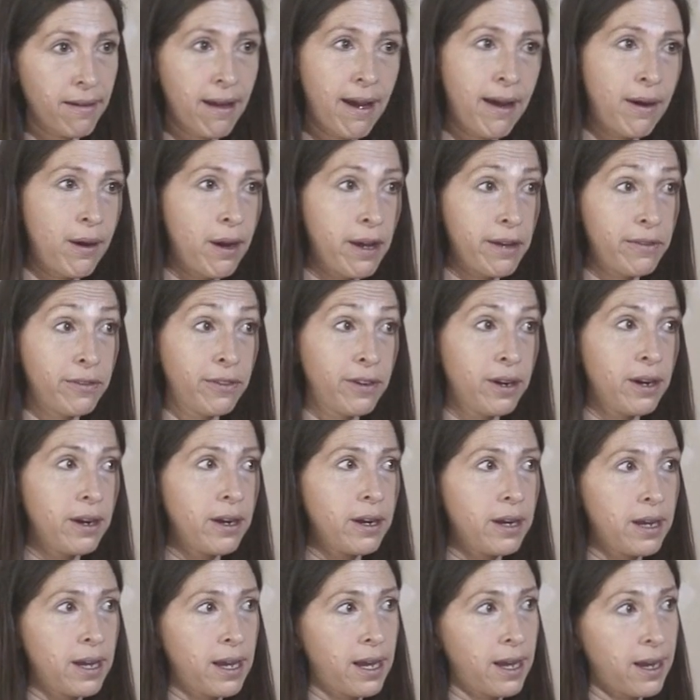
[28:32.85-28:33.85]

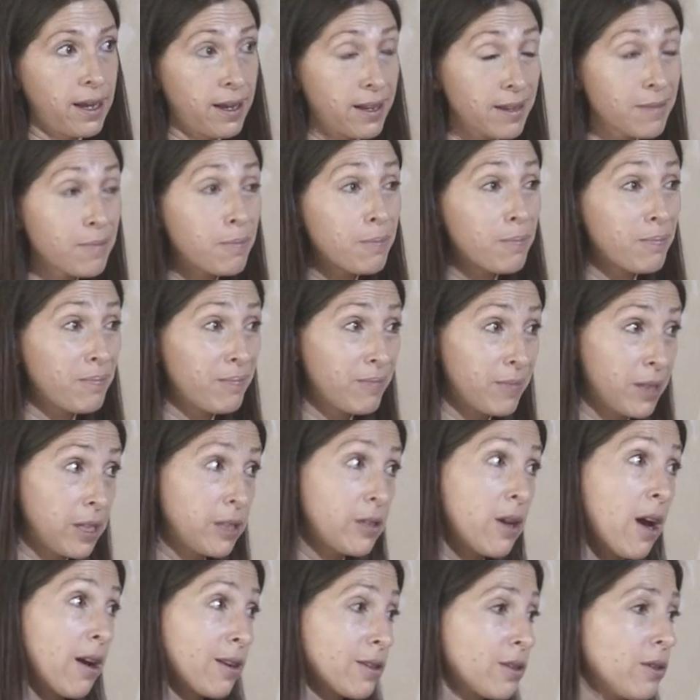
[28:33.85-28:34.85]
However, uh, the
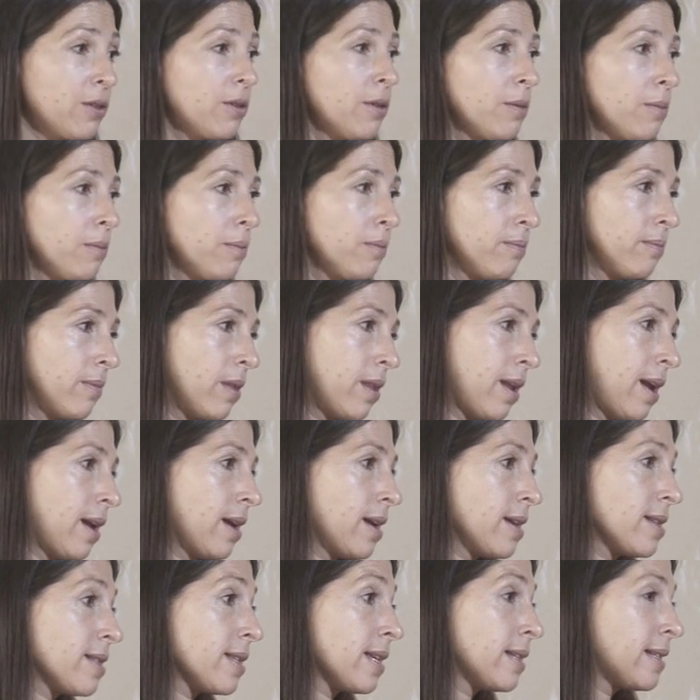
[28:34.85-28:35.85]
doctor
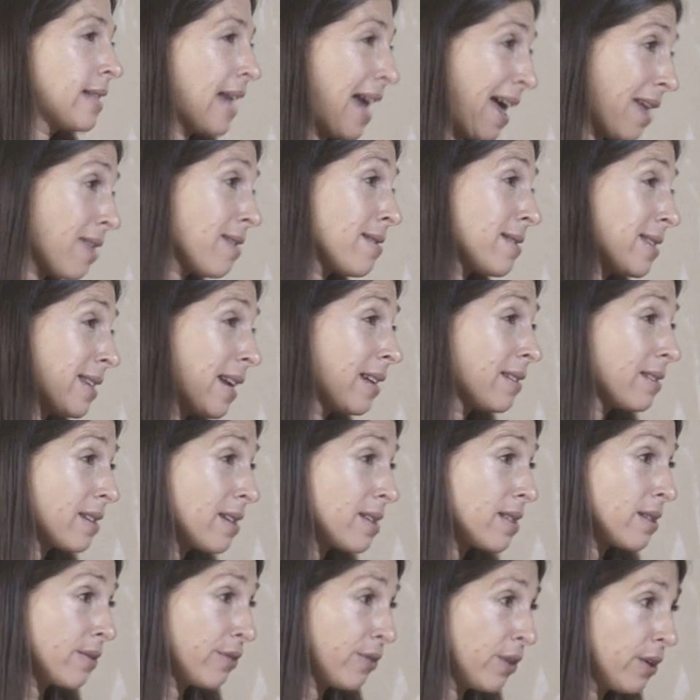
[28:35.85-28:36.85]
think it's a death
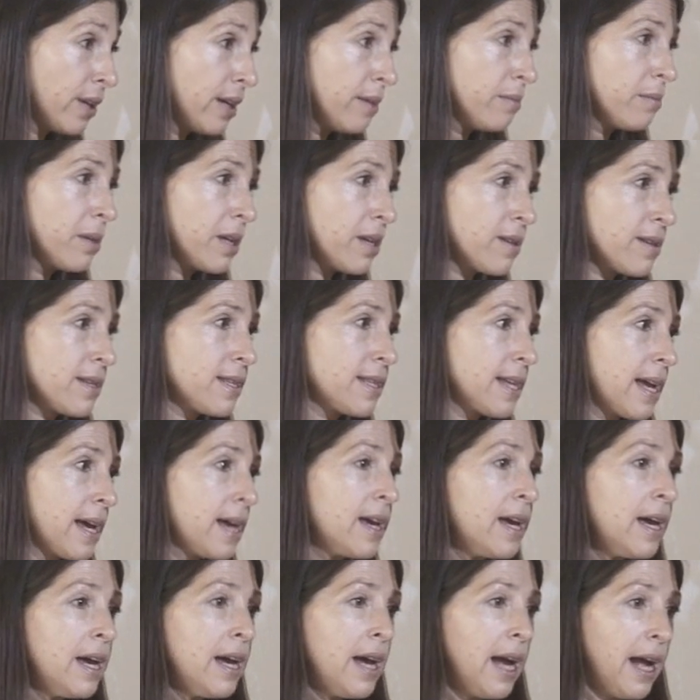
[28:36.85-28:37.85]
sentence for him because the
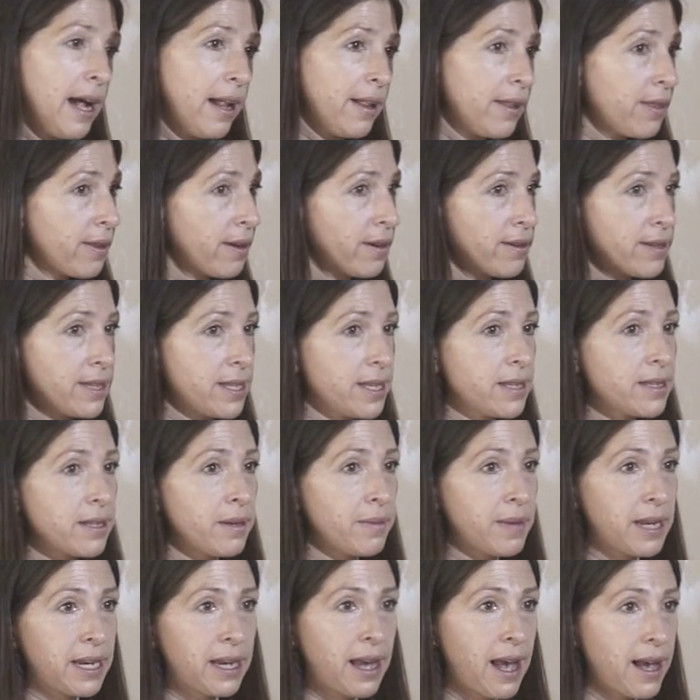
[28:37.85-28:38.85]
healthcare
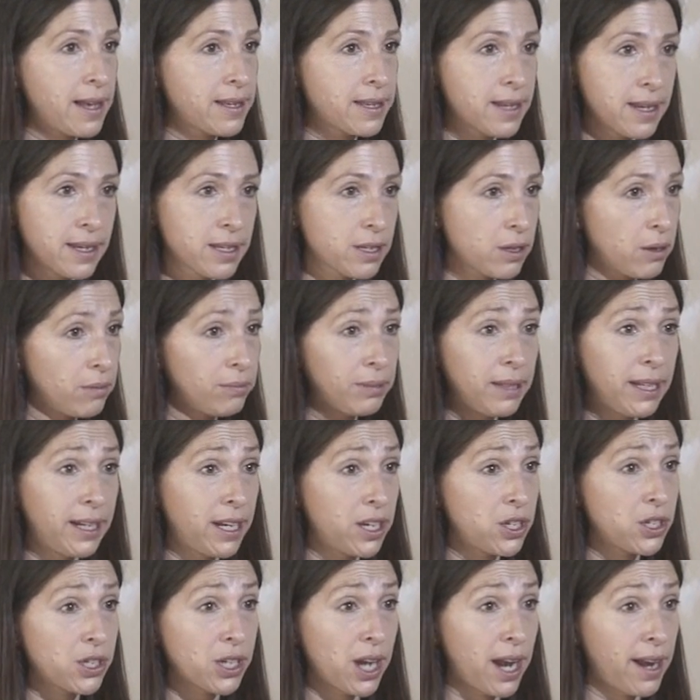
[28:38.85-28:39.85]
system in Gaza is
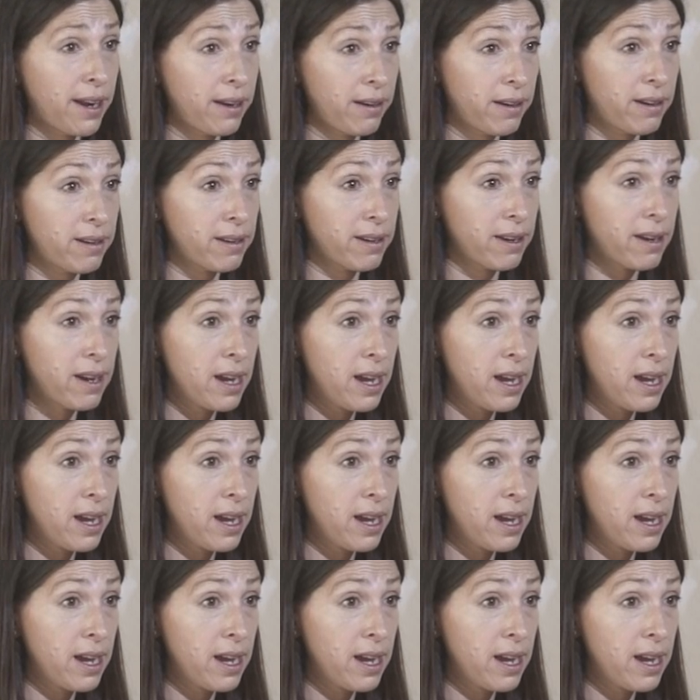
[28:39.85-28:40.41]
completely shattered.